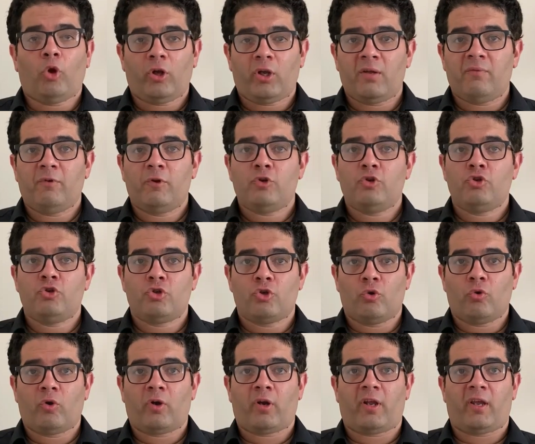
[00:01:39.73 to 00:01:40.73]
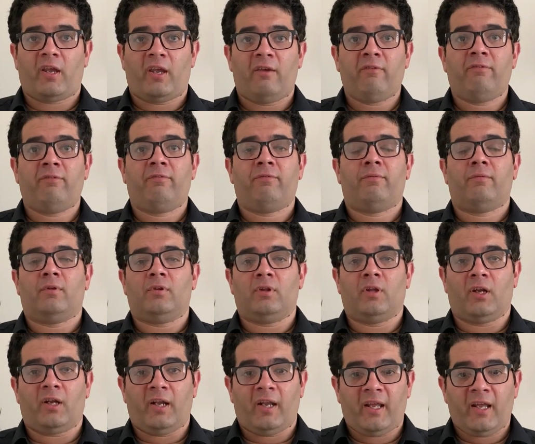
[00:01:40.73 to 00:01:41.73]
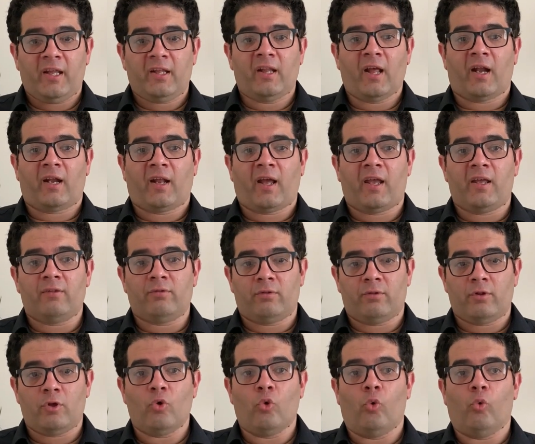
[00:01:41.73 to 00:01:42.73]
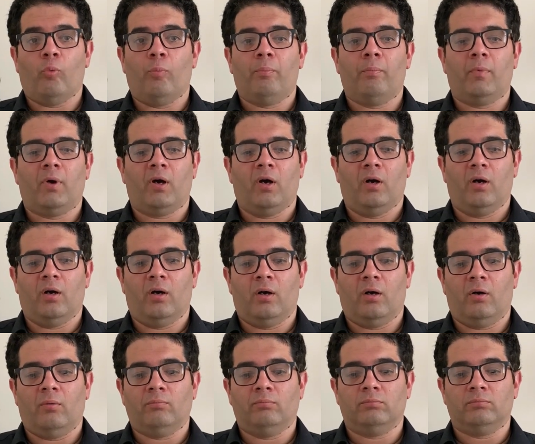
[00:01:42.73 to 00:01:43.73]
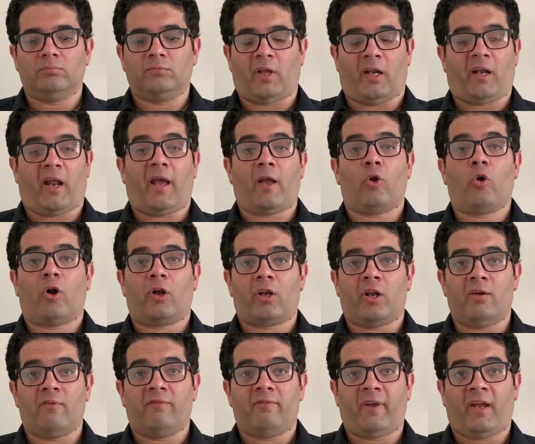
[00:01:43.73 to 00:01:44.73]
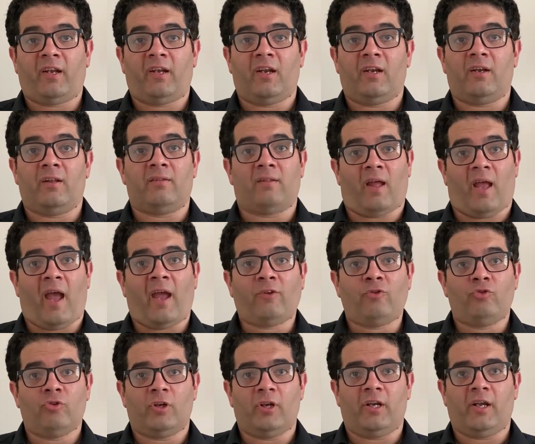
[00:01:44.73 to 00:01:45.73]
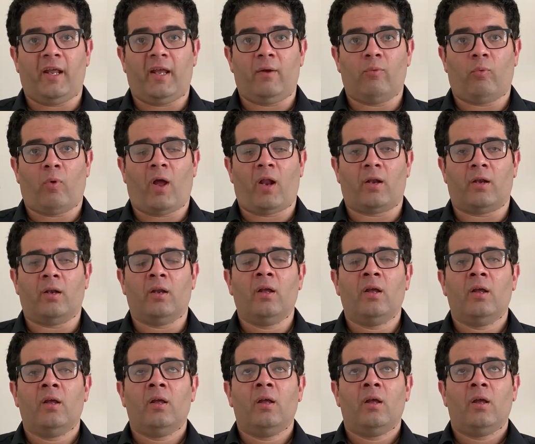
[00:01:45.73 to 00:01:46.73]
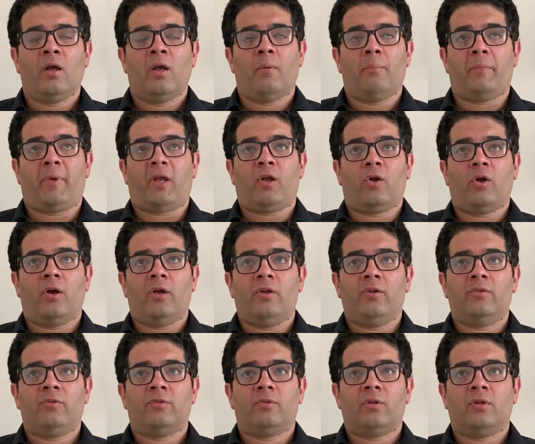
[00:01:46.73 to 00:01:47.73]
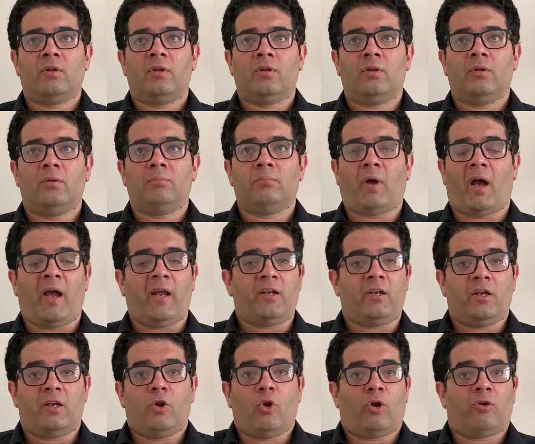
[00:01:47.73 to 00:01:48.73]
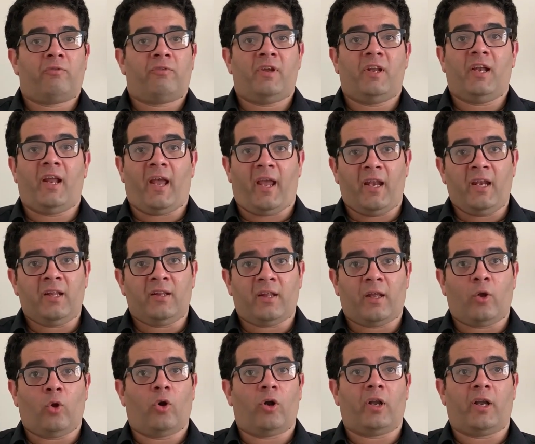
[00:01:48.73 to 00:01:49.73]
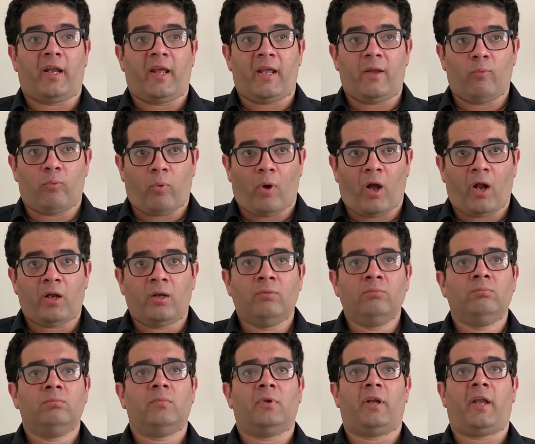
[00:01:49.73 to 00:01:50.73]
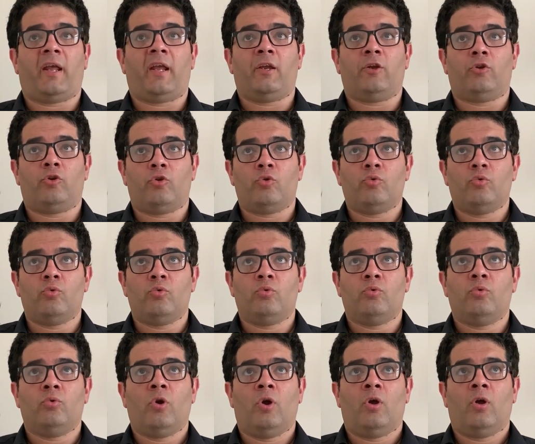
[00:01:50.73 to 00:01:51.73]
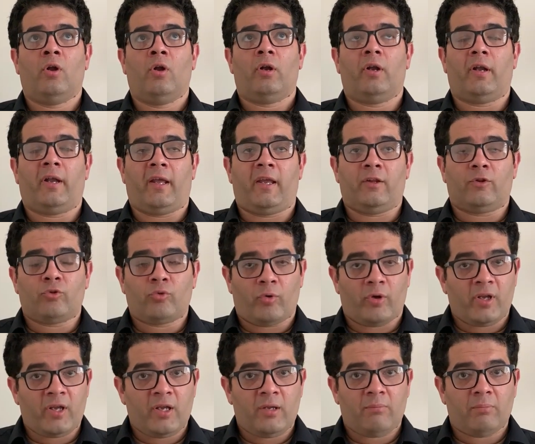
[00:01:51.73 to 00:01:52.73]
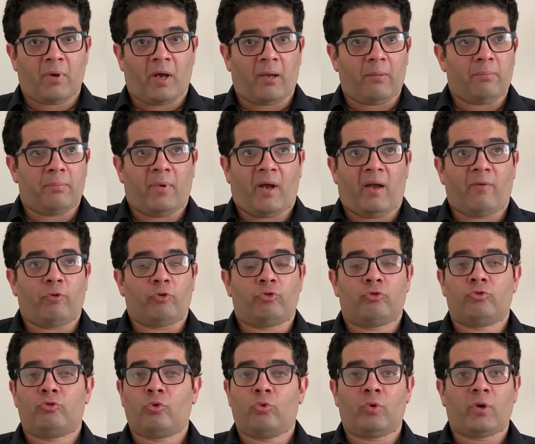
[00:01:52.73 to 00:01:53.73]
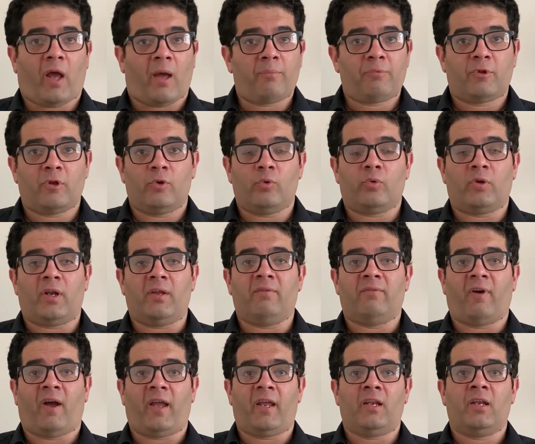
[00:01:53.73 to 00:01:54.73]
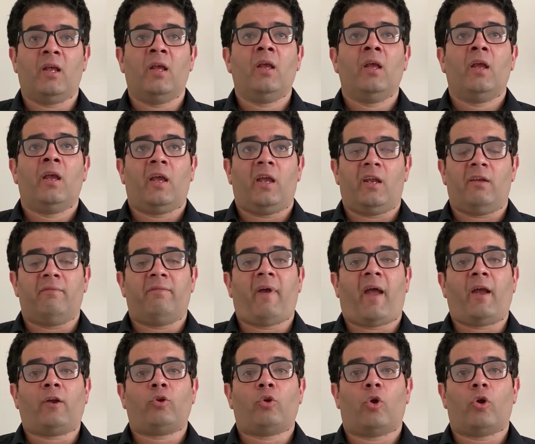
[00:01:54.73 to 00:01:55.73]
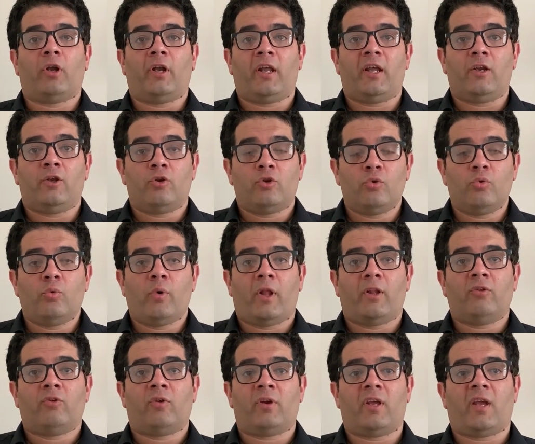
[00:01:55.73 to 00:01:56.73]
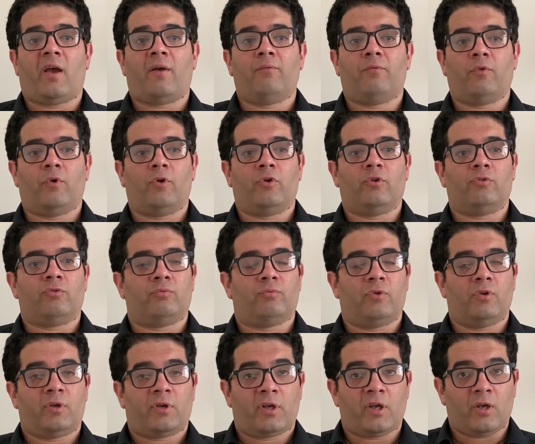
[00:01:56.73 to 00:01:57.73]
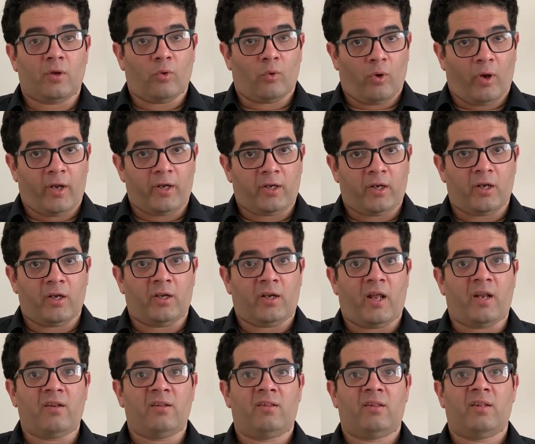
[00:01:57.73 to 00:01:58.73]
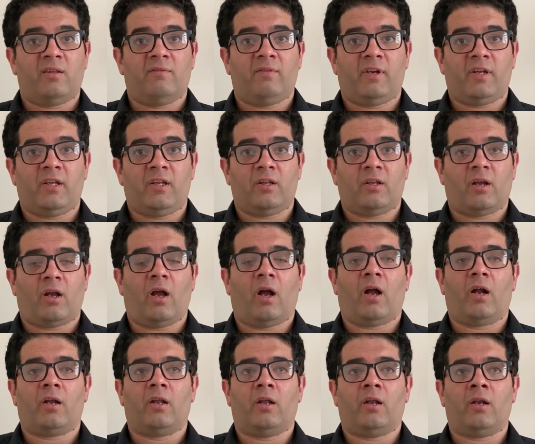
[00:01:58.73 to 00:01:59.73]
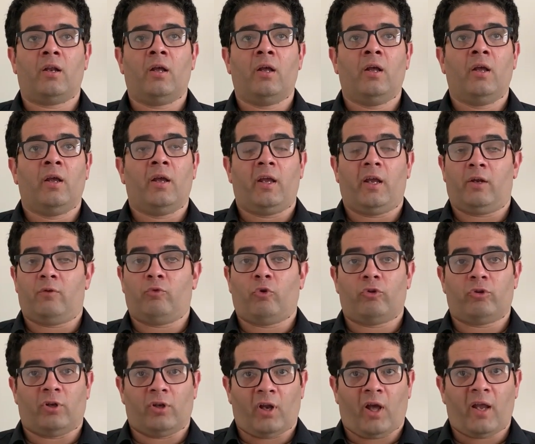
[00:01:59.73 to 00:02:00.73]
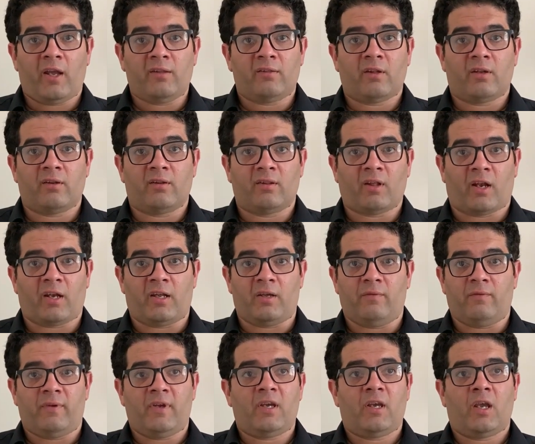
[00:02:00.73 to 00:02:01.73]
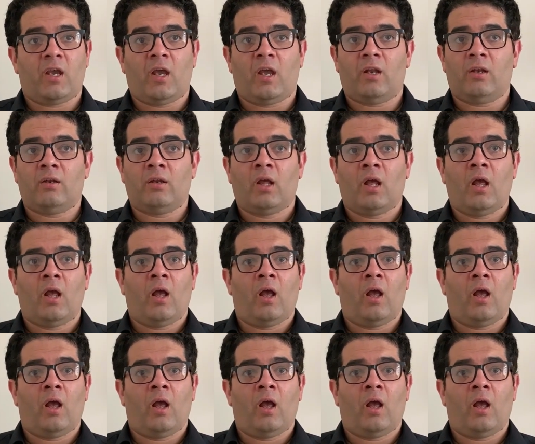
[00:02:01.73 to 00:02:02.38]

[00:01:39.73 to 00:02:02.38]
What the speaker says: not even sure if the day that I assume that I got infected is actually day one, because I did not feel anything on day one, day two, day three. I was absolutely fine. In fact, on day 2 and 3, I was working quite intensively in the garden. It was a nice and sunny weekend,